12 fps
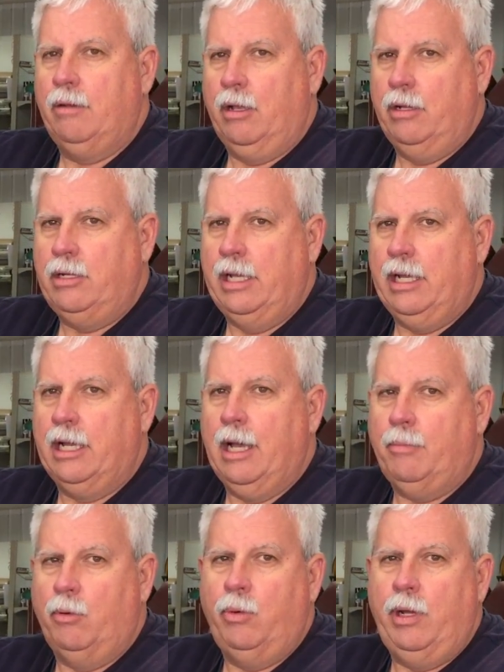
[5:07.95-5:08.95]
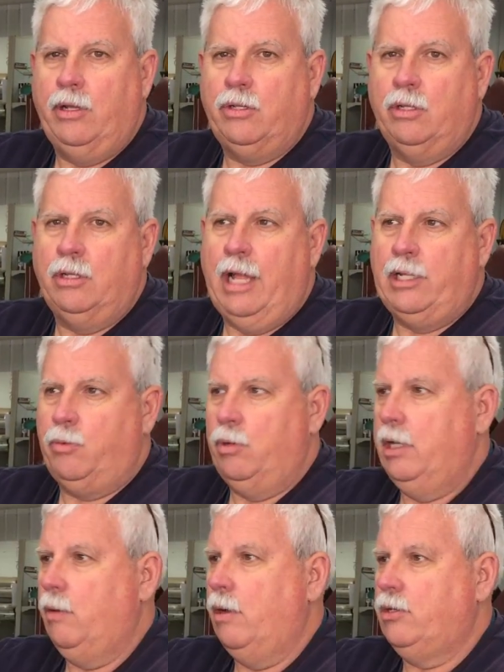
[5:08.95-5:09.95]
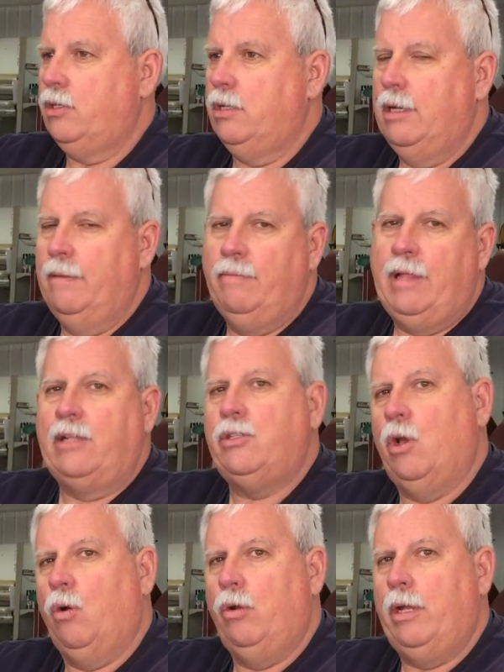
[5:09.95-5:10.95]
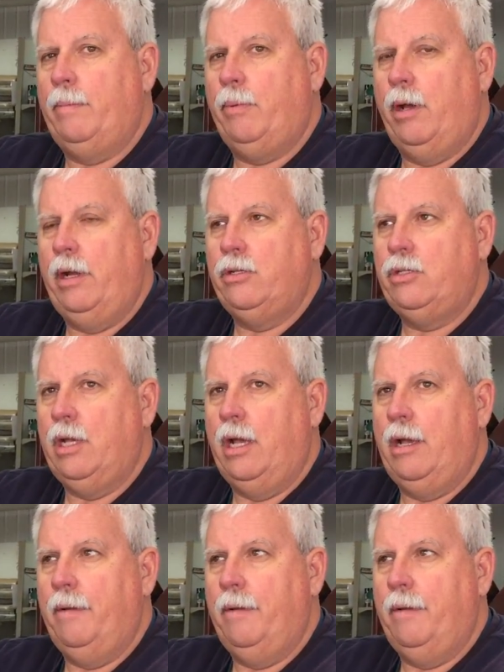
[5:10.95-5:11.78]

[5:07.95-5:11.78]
Going to take a couple weeks, and that's really that's the holdup on us.